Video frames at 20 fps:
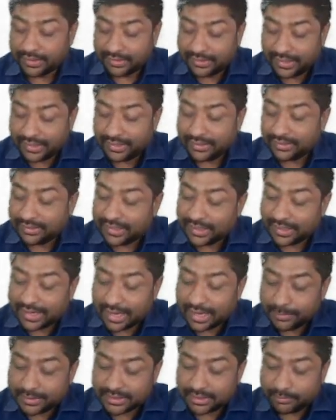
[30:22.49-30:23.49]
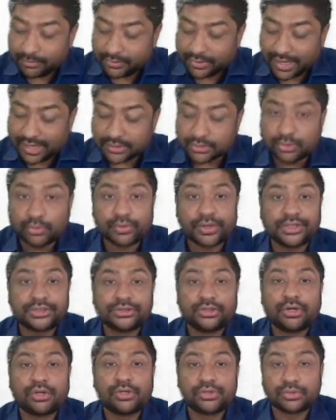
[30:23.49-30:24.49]
Then there can be some
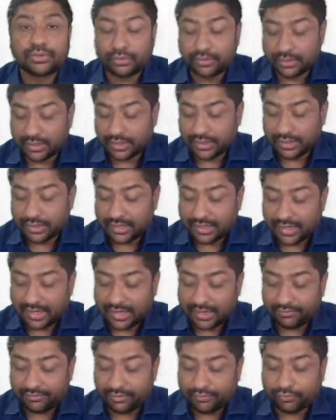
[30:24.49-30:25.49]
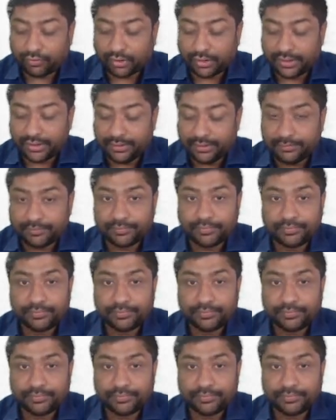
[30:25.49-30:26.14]
translocation also, 1114,